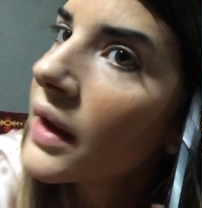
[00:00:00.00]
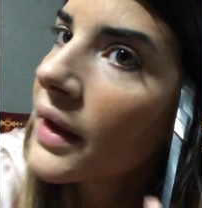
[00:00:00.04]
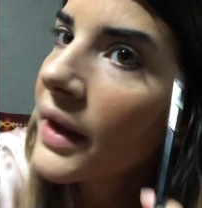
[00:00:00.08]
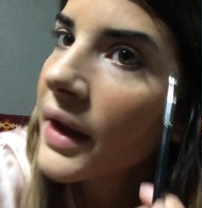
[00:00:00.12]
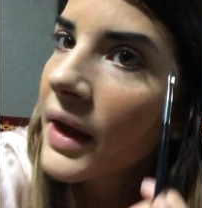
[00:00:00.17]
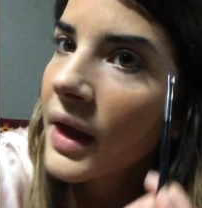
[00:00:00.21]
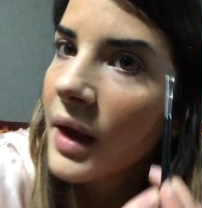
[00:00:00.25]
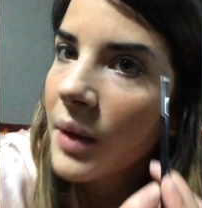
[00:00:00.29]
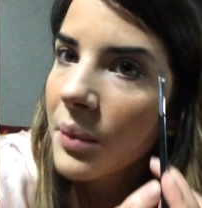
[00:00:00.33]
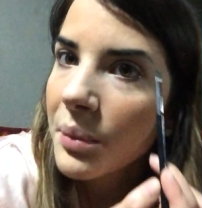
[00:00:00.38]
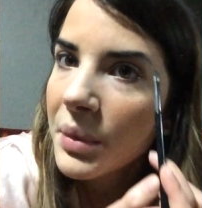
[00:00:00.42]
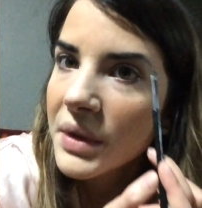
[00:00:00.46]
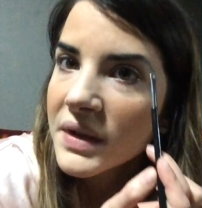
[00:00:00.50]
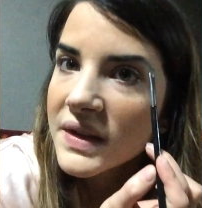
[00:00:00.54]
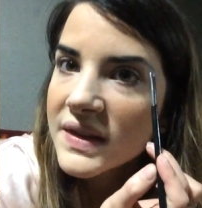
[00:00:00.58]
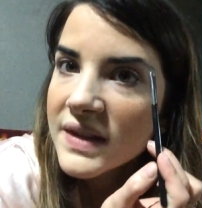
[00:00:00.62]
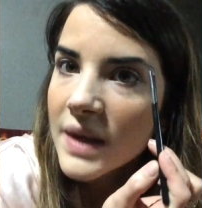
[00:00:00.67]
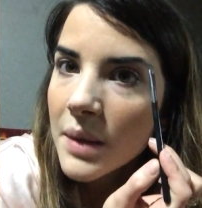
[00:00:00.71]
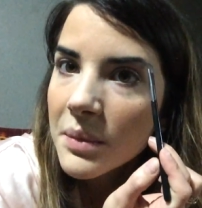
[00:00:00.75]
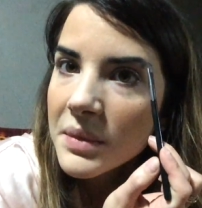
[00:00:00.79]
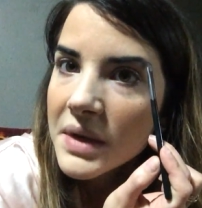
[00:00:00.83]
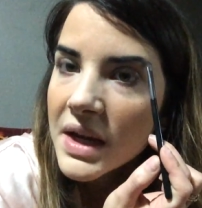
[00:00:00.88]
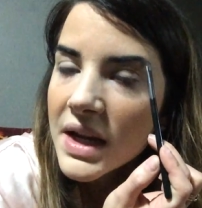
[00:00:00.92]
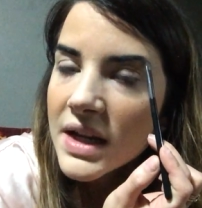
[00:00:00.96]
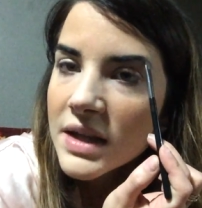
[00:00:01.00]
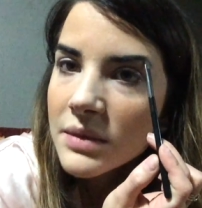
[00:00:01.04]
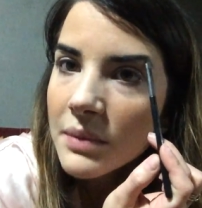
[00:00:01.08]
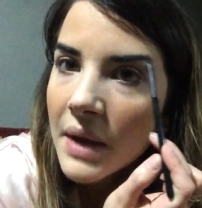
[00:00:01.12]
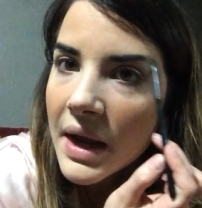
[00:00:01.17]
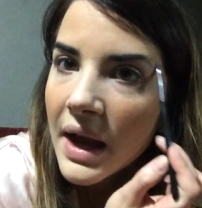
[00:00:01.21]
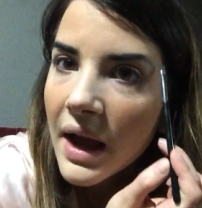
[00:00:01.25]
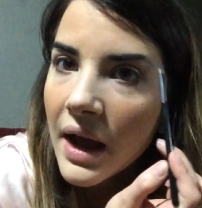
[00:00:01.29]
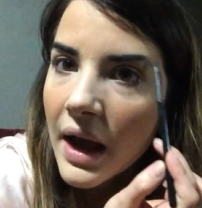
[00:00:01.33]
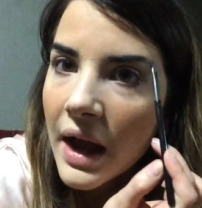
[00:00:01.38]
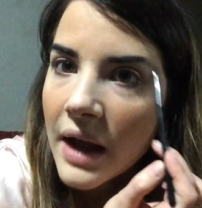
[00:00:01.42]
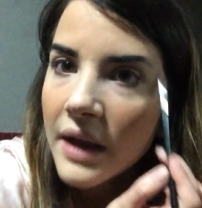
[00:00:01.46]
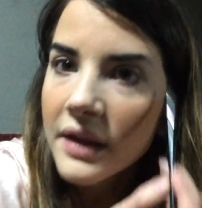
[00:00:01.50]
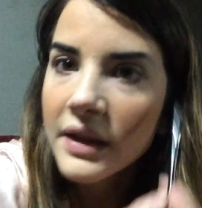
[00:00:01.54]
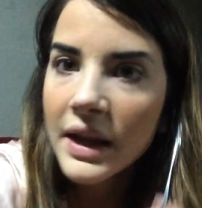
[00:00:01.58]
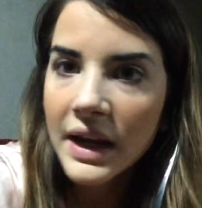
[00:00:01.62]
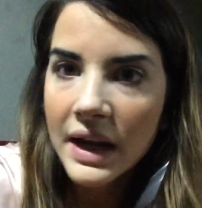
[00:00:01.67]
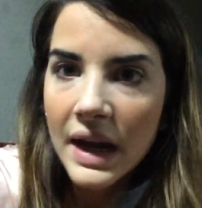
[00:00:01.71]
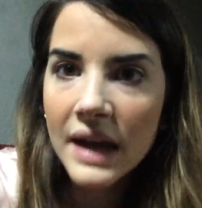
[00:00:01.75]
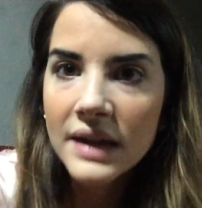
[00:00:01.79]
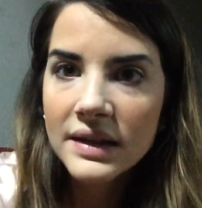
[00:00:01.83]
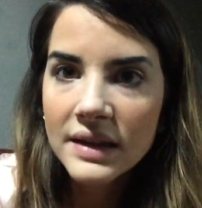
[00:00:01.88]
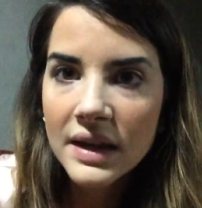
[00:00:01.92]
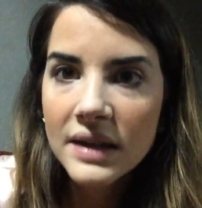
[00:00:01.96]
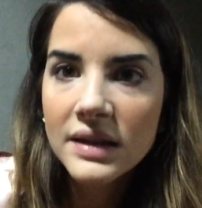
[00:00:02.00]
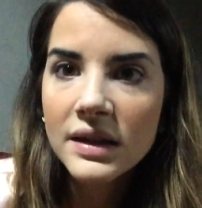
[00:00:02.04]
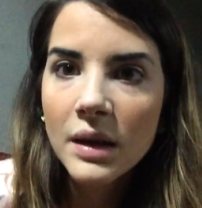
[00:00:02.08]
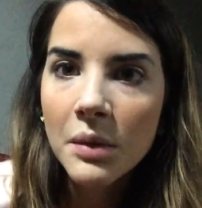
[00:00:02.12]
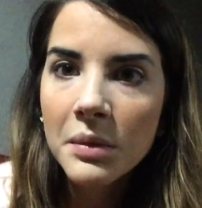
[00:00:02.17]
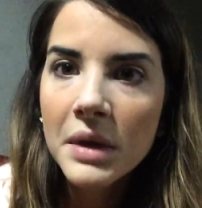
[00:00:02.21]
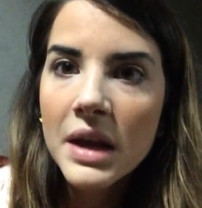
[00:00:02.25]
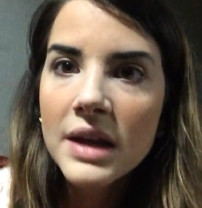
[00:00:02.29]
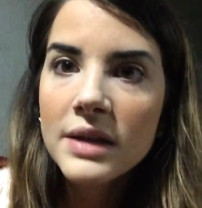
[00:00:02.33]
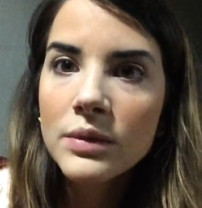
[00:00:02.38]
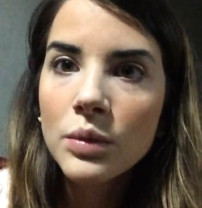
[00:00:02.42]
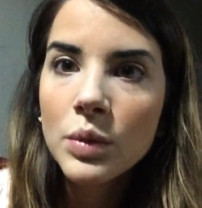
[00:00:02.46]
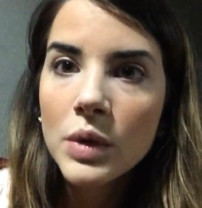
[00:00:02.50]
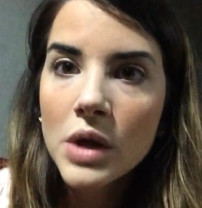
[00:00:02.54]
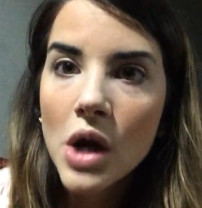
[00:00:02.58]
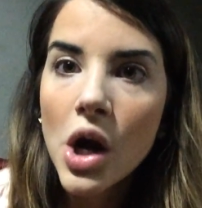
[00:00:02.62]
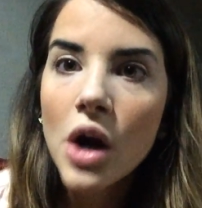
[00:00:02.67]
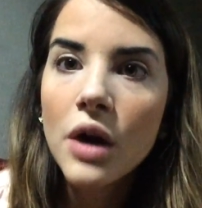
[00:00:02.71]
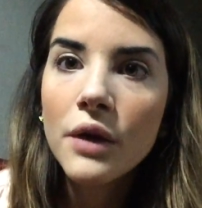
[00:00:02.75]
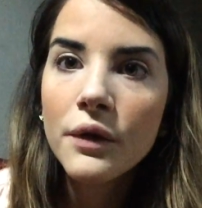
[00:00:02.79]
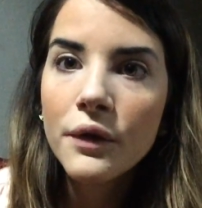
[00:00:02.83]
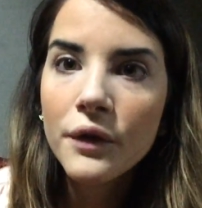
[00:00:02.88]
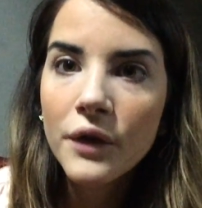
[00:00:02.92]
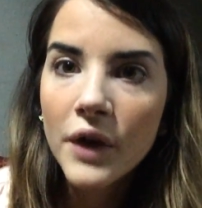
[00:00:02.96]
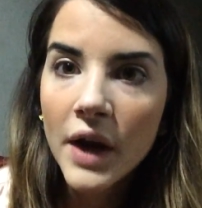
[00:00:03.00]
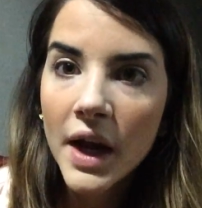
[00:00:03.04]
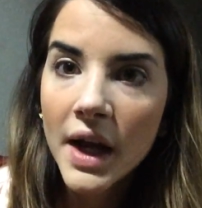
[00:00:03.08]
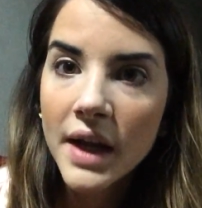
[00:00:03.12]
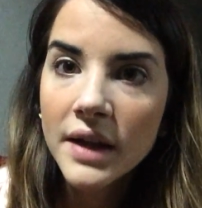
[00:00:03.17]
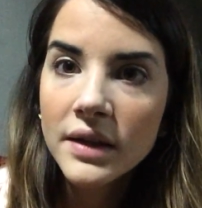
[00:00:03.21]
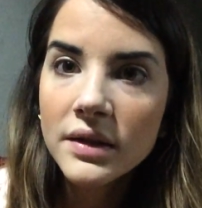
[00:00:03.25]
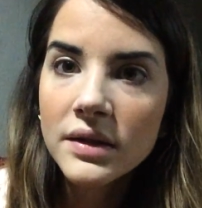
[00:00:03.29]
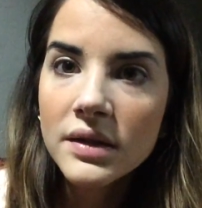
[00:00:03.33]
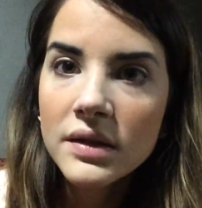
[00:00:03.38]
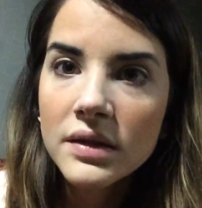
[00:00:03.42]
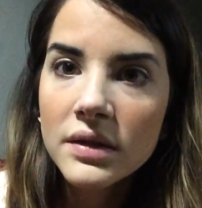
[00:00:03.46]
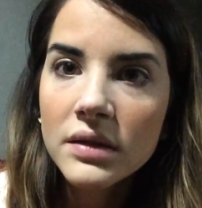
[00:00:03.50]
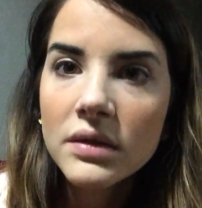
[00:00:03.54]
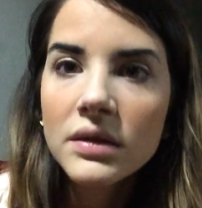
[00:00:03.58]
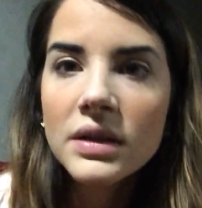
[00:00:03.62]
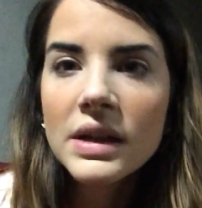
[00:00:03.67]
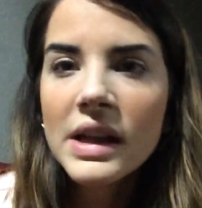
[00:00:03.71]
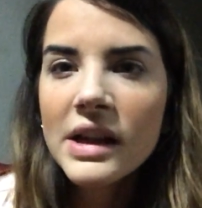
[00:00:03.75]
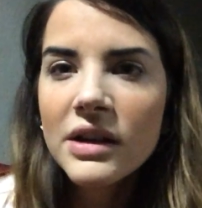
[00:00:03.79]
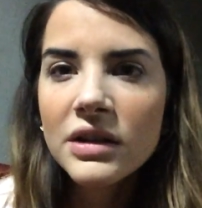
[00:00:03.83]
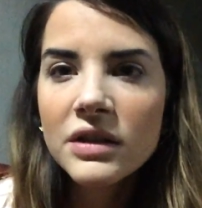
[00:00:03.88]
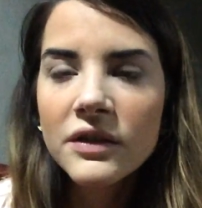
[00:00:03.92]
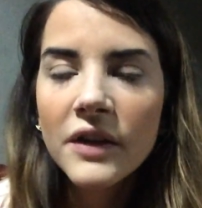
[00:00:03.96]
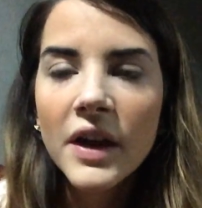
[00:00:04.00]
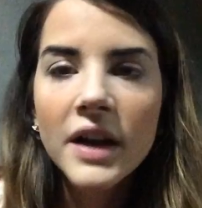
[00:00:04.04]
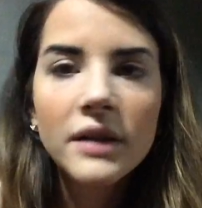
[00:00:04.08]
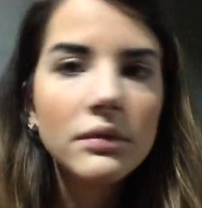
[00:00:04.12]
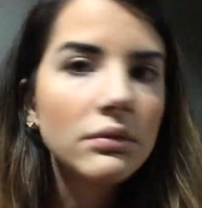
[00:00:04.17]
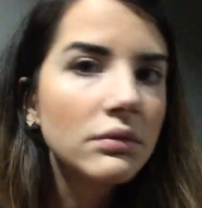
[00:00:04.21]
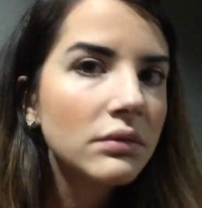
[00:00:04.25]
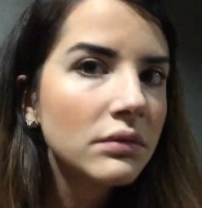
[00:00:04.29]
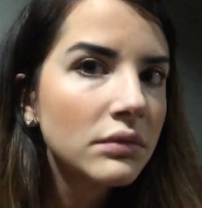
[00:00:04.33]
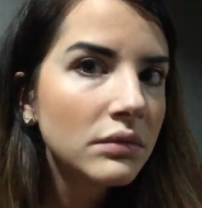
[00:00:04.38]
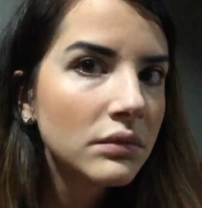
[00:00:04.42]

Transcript: But some days like I said, some days we are friends. See, that looks fine.